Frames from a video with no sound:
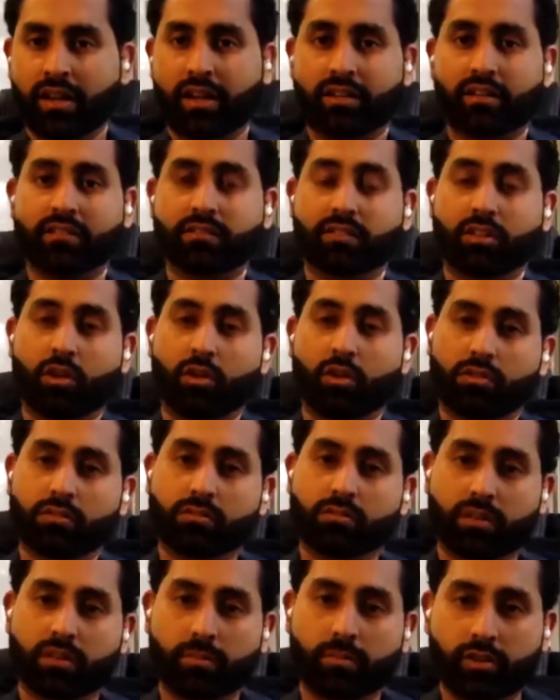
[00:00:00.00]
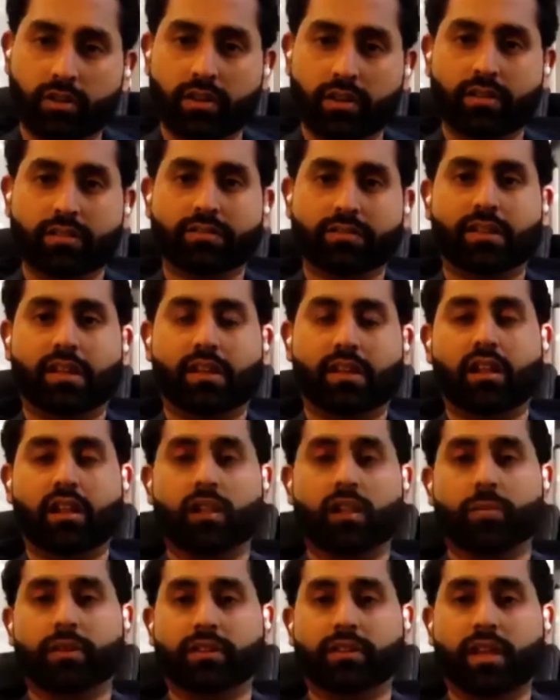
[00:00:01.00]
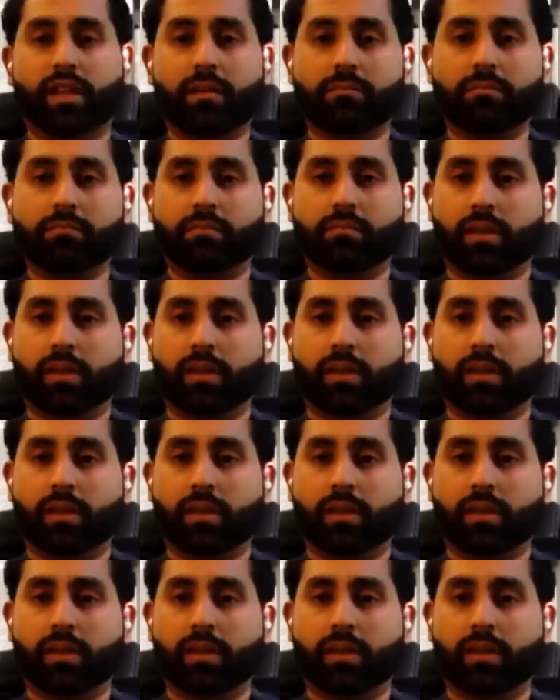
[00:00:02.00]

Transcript: in the local communities and helping them,